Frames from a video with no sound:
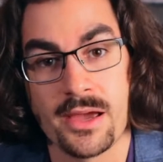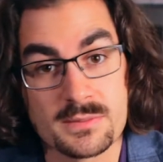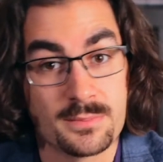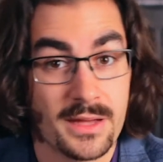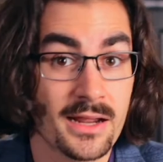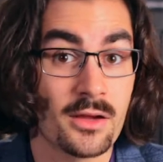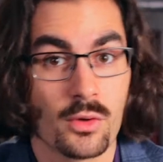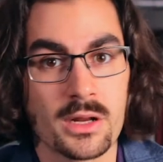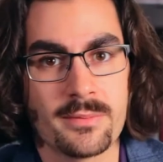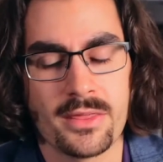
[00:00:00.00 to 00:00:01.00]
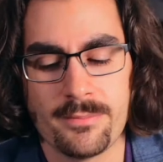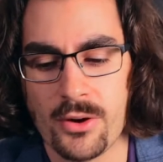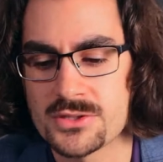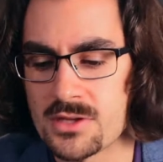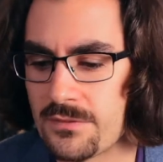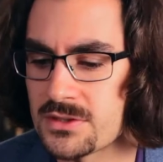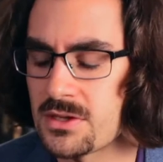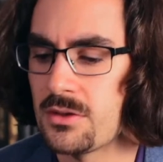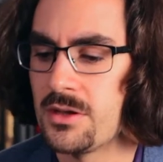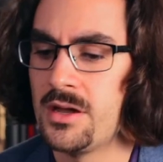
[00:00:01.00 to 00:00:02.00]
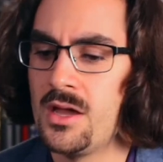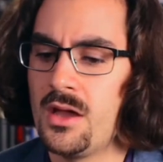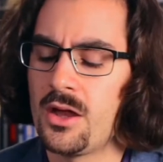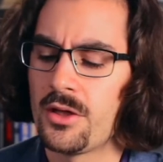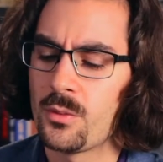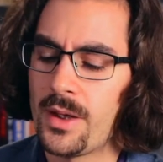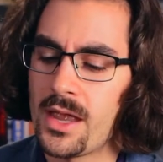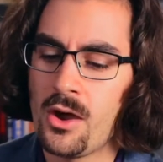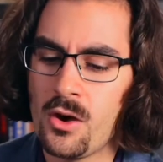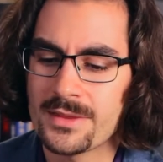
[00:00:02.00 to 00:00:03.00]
I was planning on running by the post office on the way home.